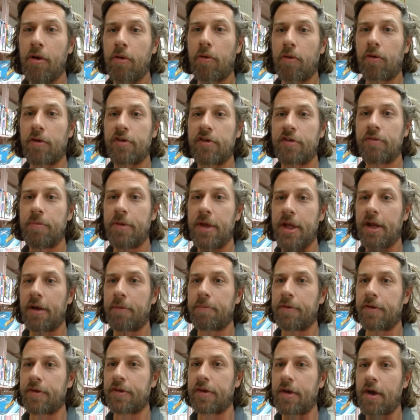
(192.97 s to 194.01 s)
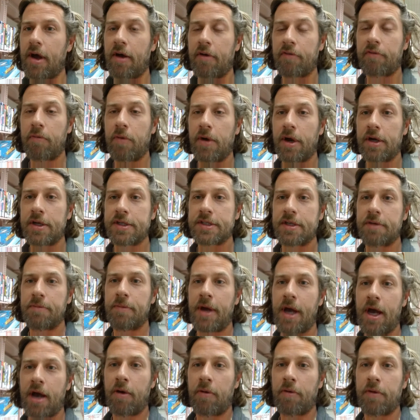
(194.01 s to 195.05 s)
or speed up the software
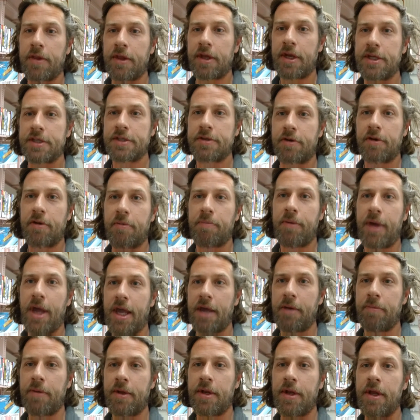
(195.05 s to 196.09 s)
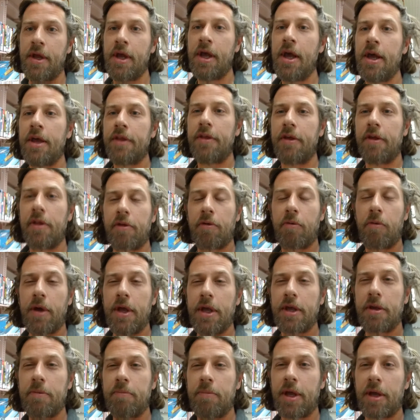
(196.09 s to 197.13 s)
somehow with any sort of payment. The only way
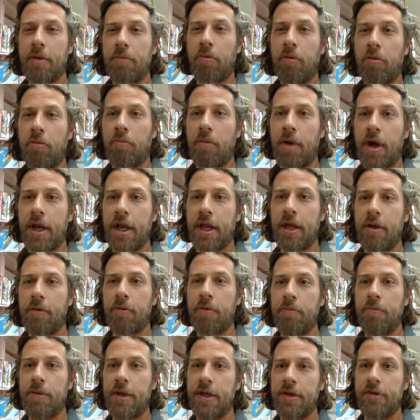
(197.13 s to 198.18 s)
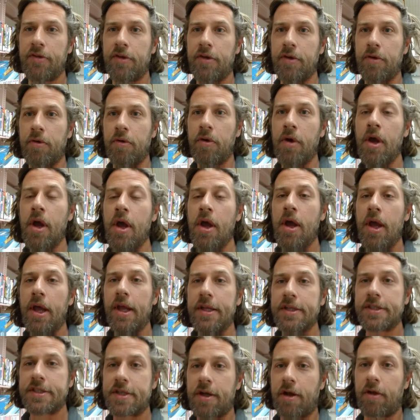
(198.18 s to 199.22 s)
you can make more money would be to
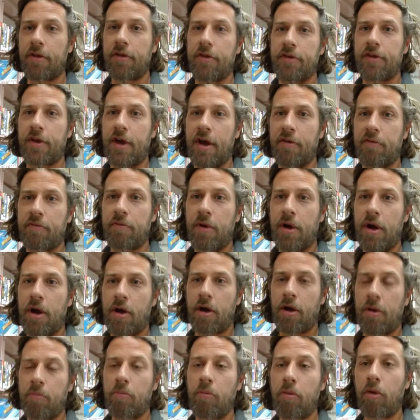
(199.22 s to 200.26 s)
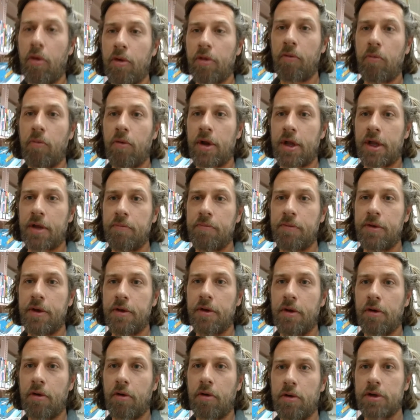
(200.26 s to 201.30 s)
install the software on more than one
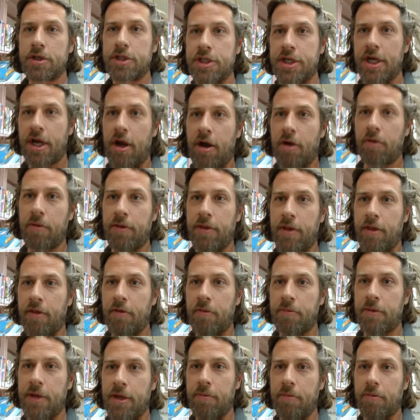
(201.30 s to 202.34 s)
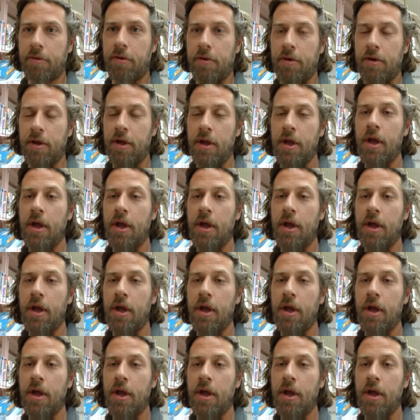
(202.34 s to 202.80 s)
computer or share it with other people.